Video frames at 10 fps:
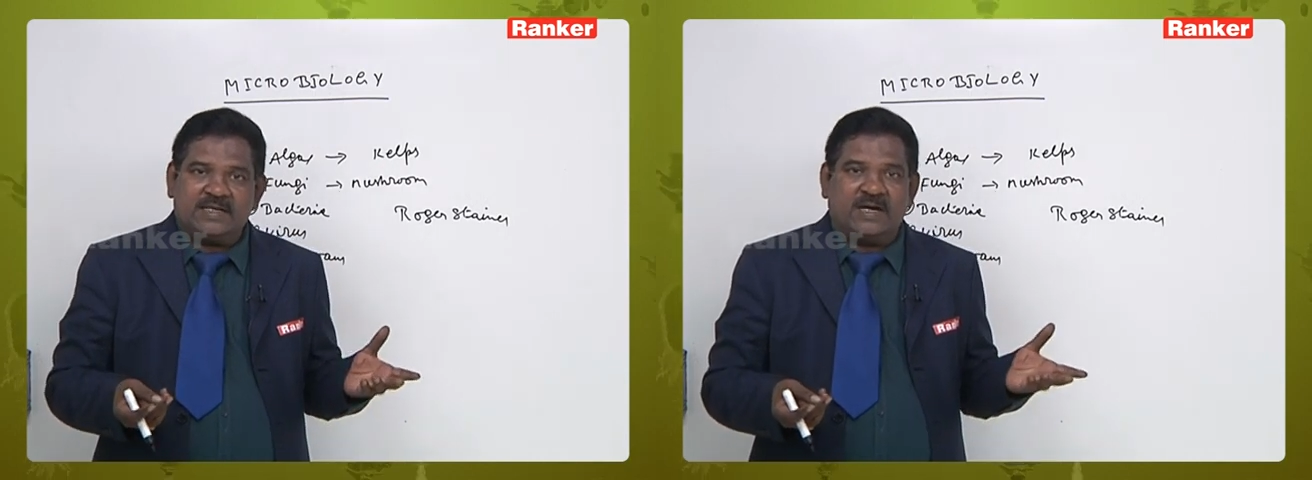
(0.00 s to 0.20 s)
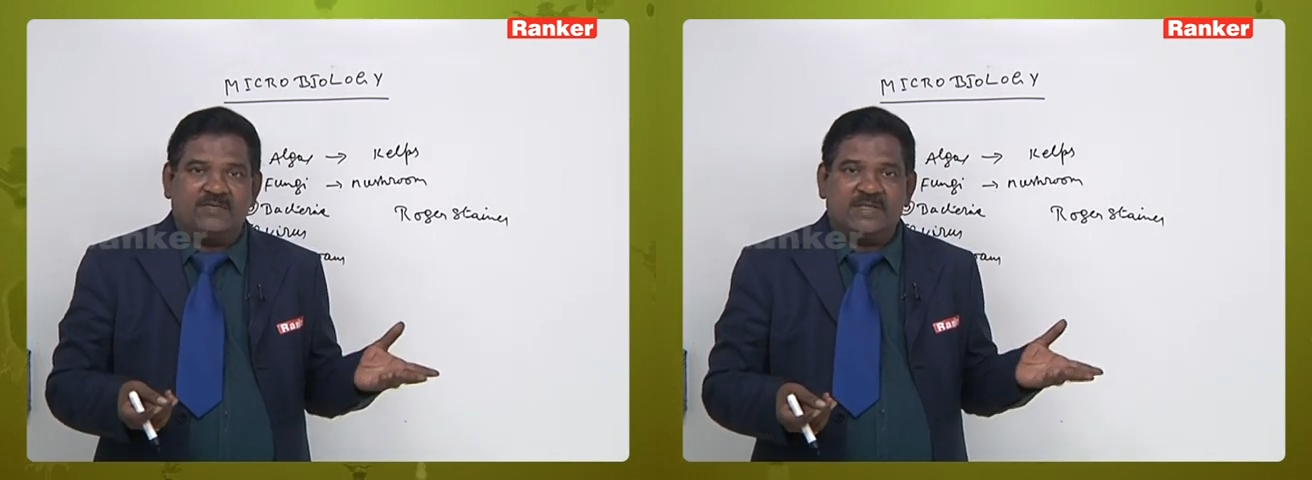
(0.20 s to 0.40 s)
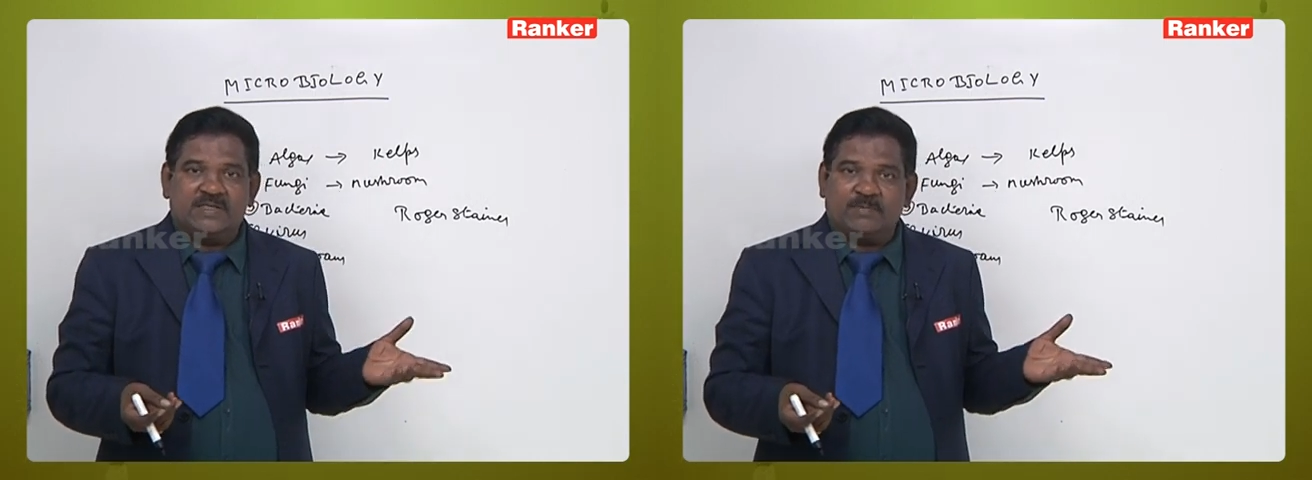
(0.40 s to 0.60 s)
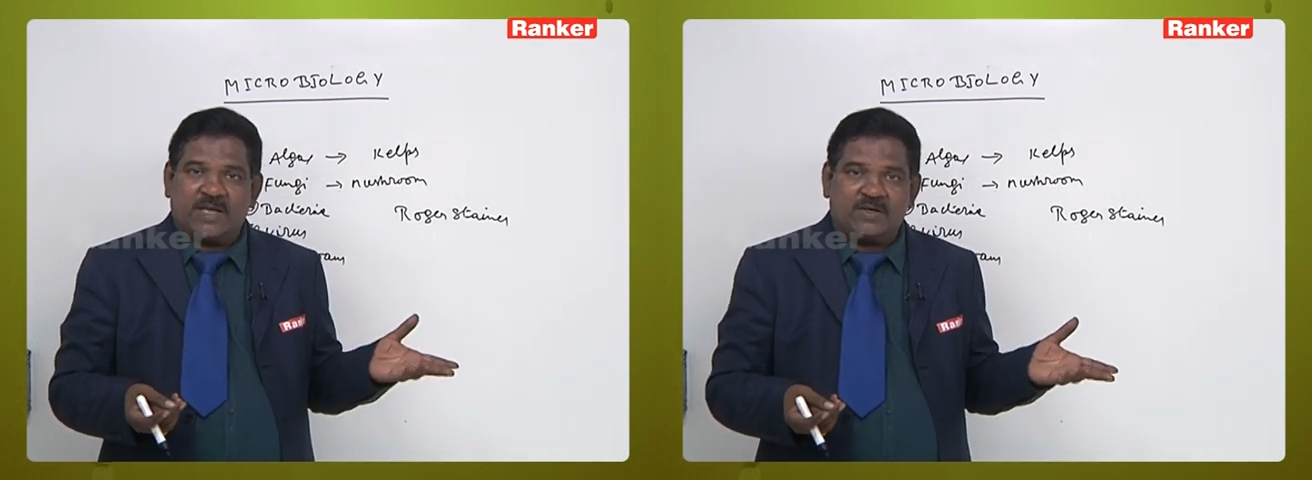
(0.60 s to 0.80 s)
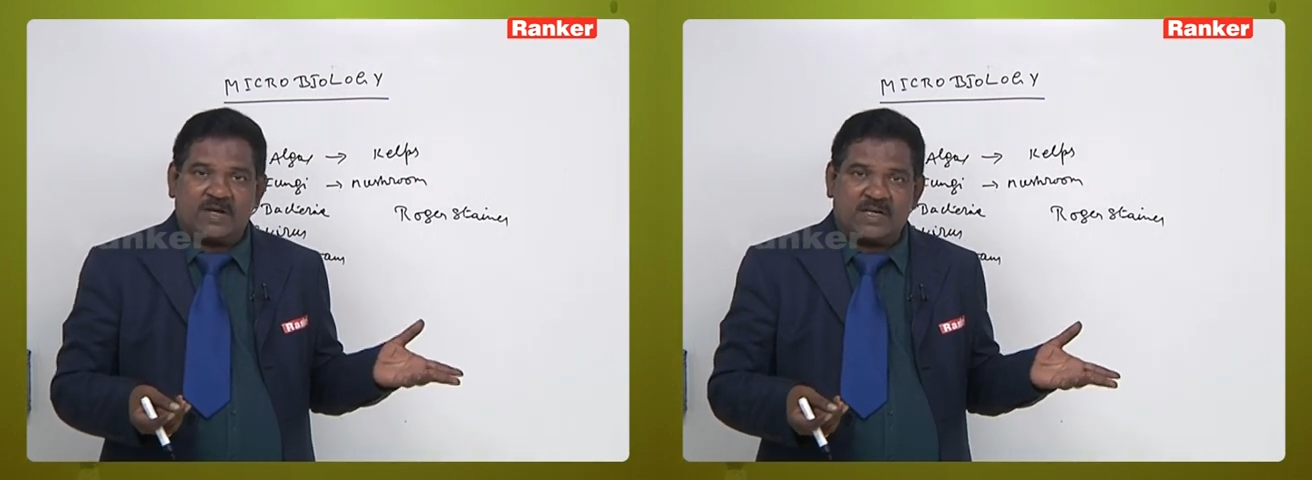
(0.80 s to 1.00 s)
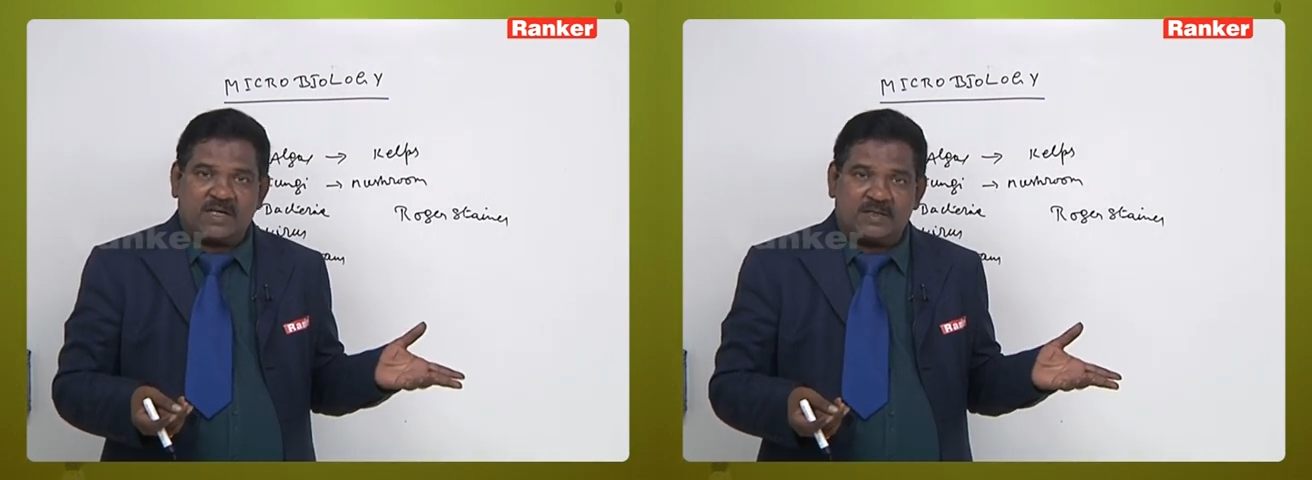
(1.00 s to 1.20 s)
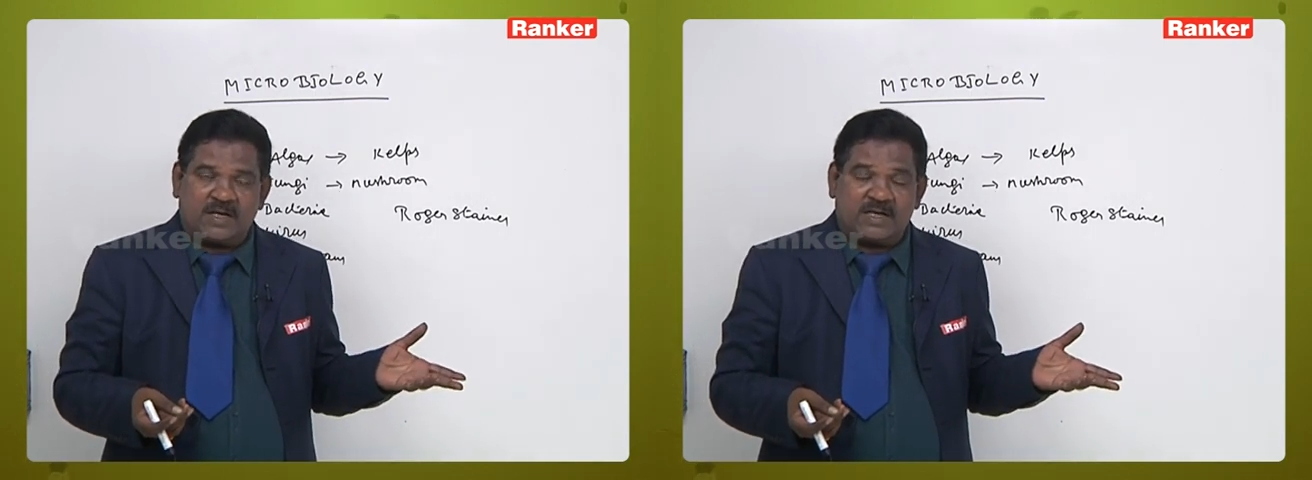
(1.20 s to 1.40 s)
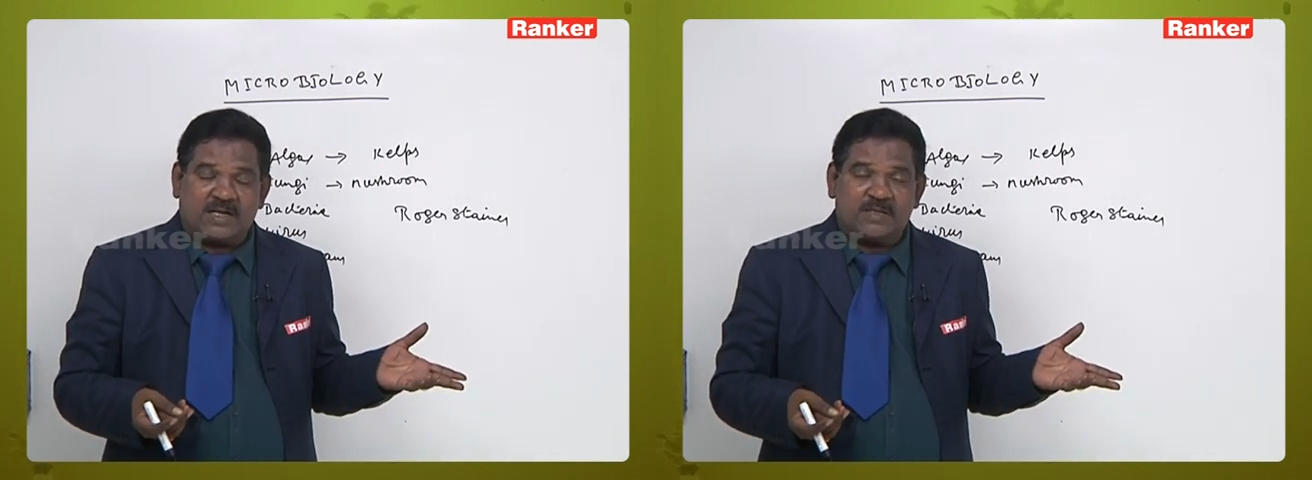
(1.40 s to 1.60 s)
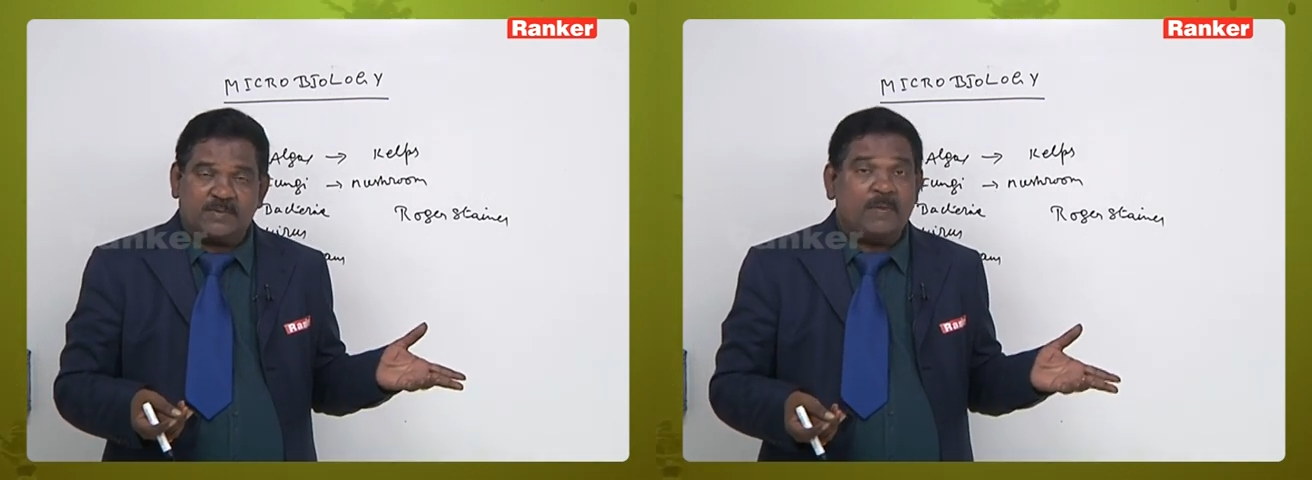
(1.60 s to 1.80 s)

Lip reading: of these microorganisms.